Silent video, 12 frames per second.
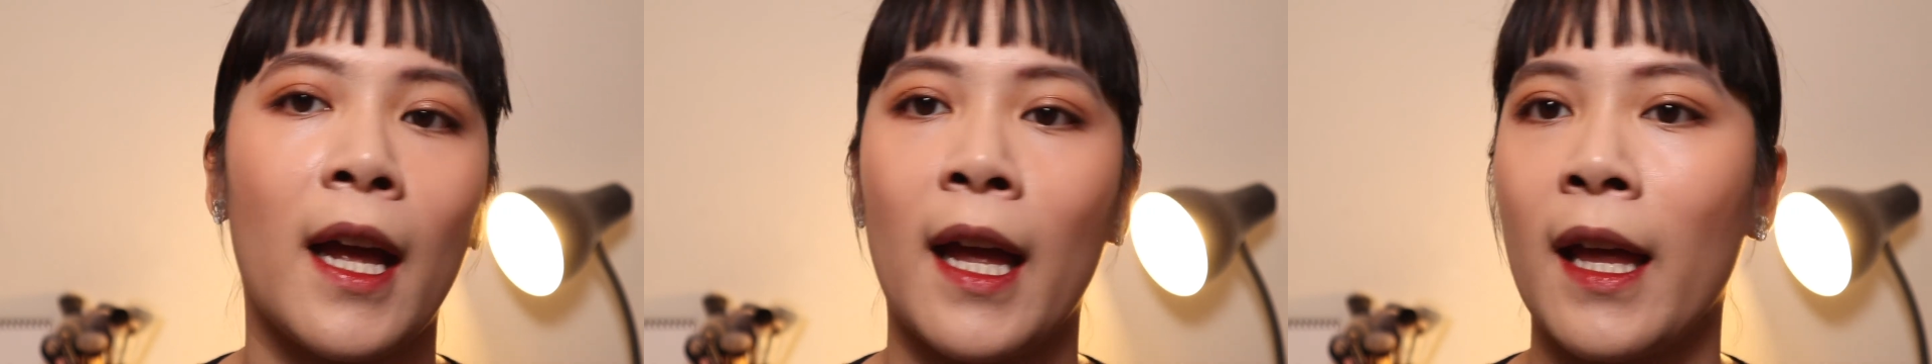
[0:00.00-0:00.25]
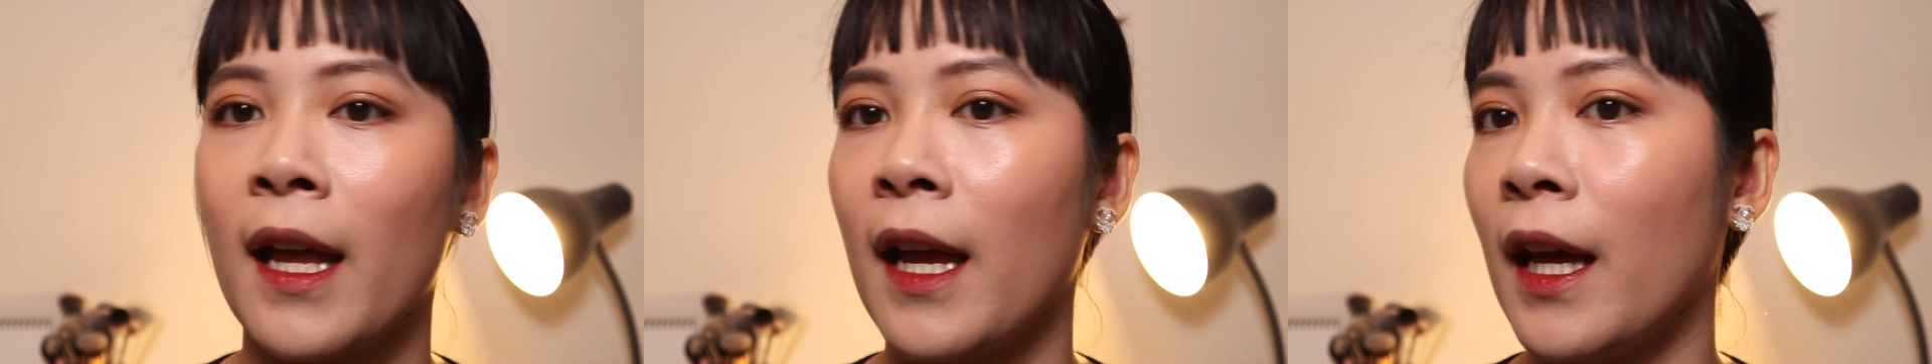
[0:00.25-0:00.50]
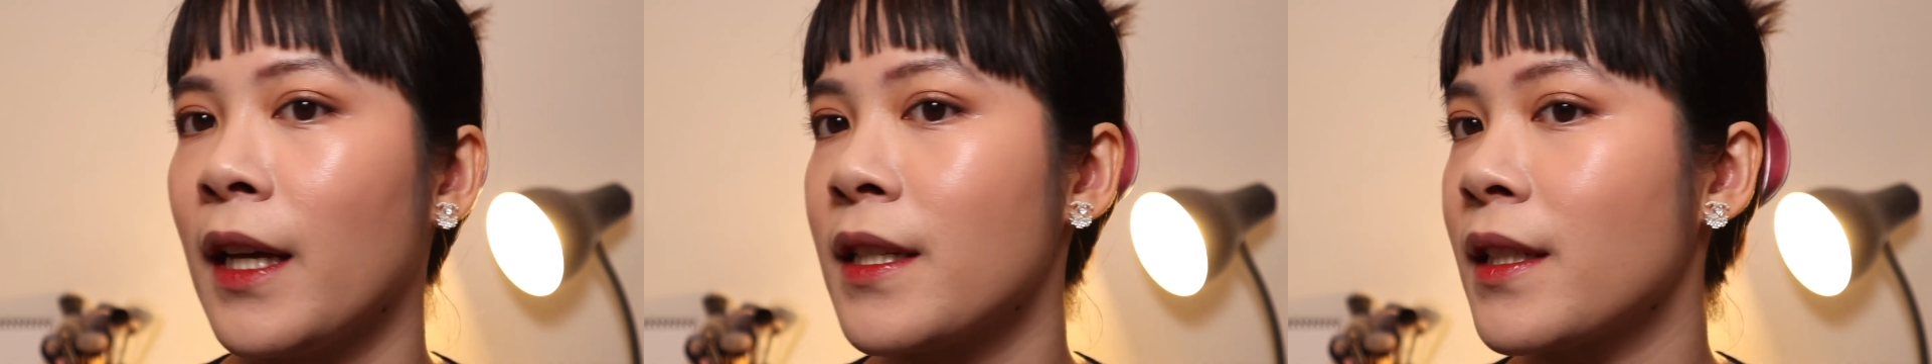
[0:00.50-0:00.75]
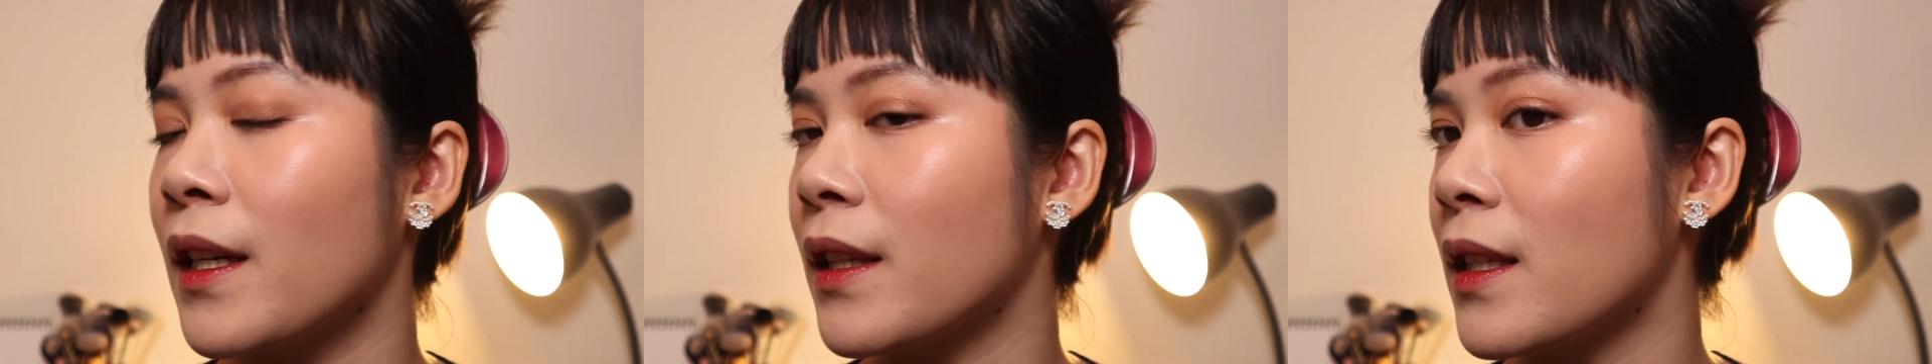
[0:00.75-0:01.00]
and
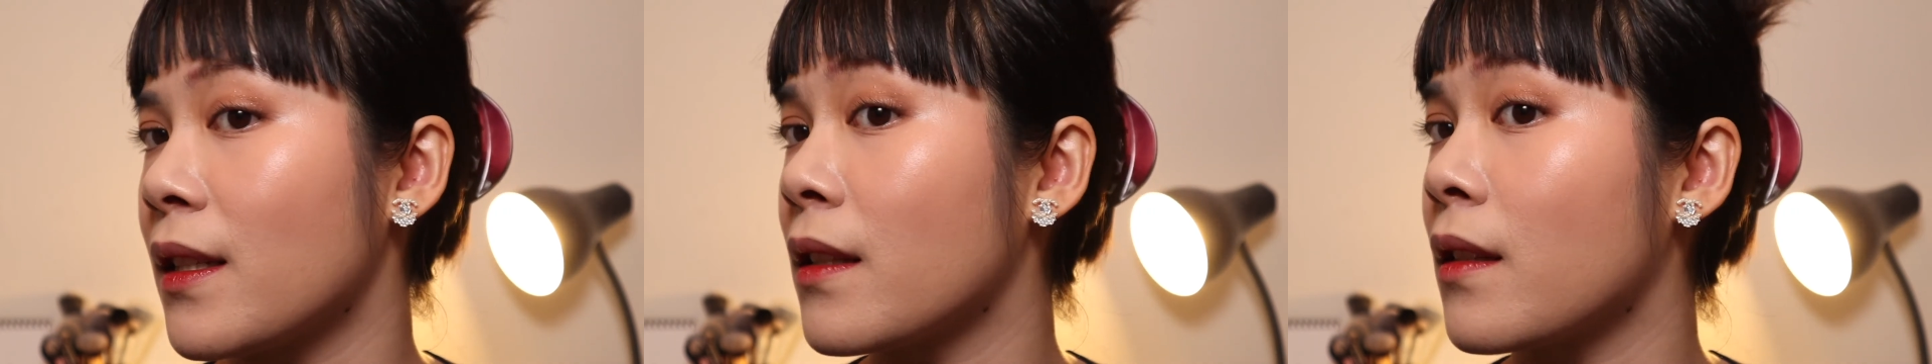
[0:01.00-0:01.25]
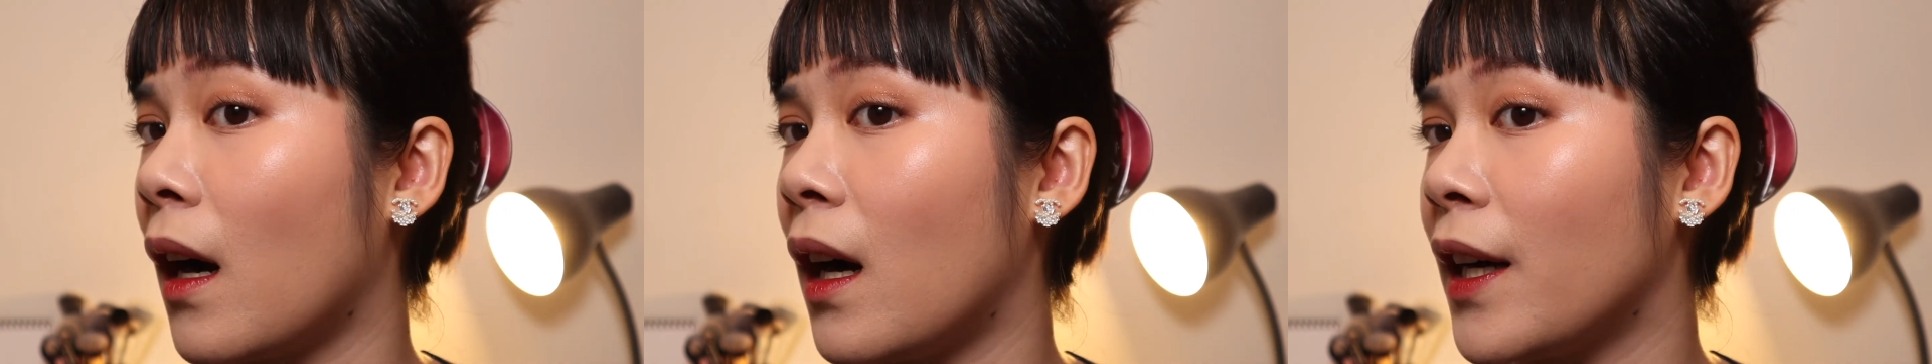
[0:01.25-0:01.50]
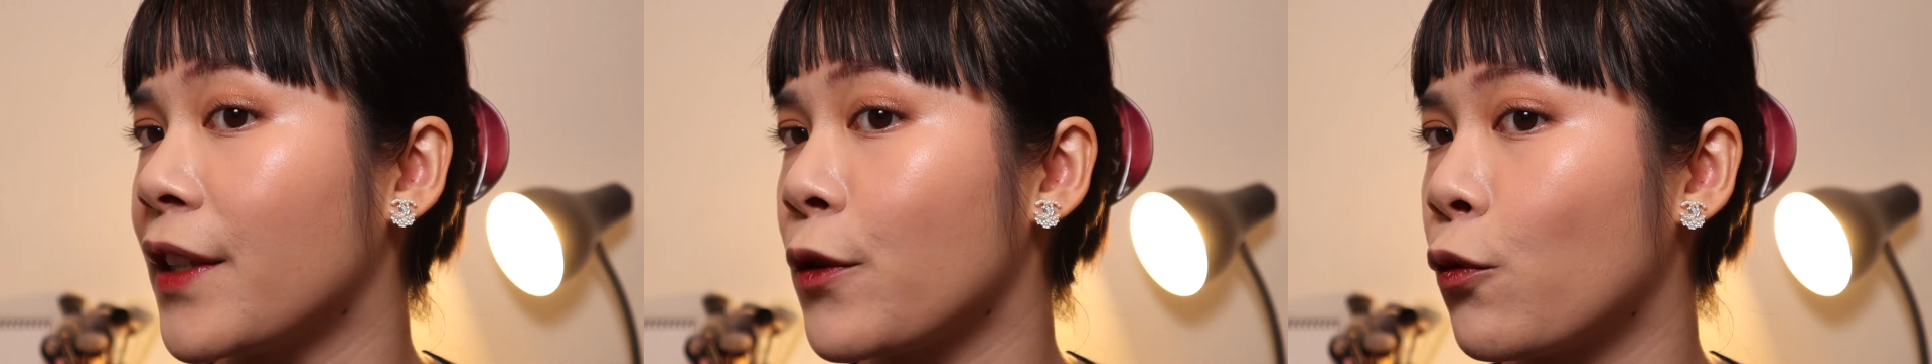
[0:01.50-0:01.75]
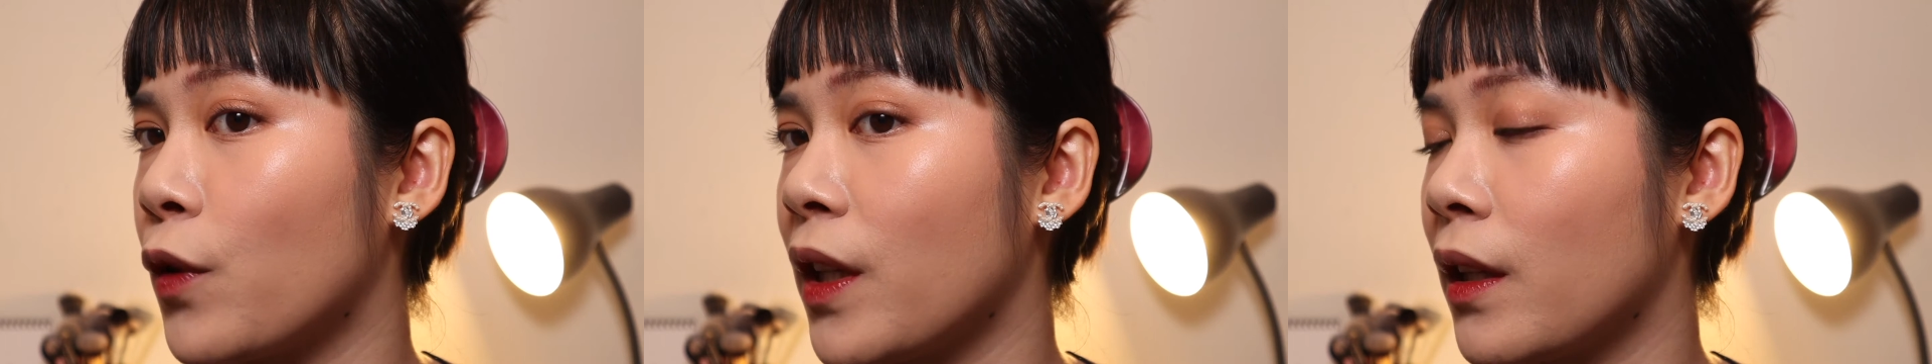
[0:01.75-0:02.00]
the side
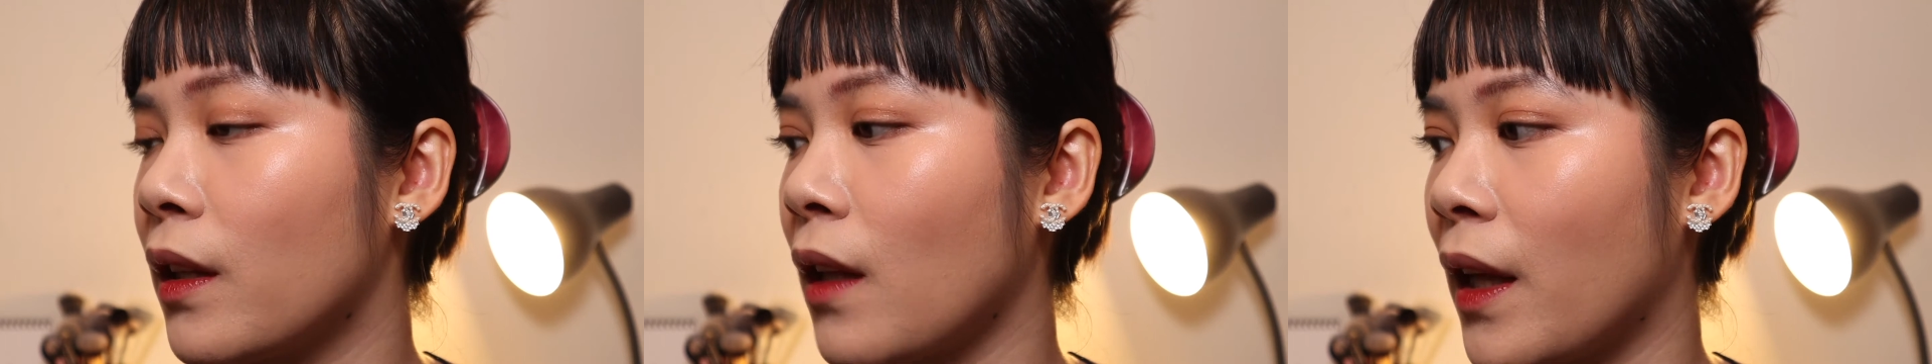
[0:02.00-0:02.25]
with